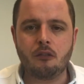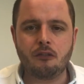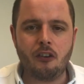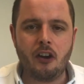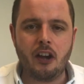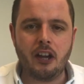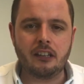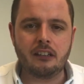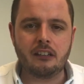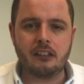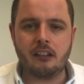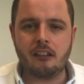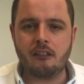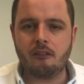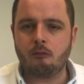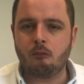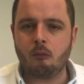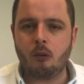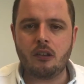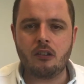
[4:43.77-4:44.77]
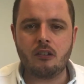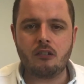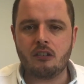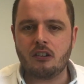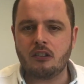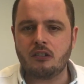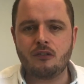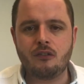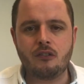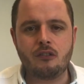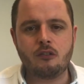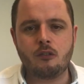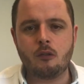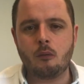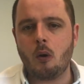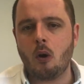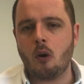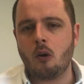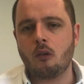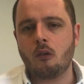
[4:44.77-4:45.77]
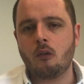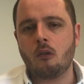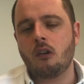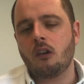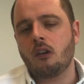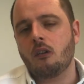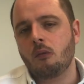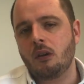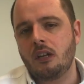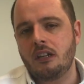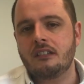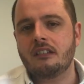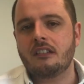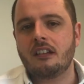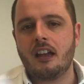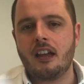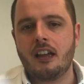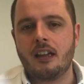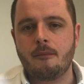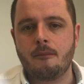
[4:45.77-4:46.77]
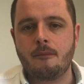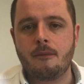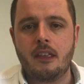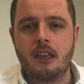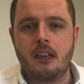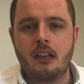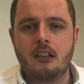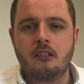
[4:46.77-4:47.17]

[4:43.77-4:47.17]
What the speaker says: find that whether your interview's tomorrow or in a week's time,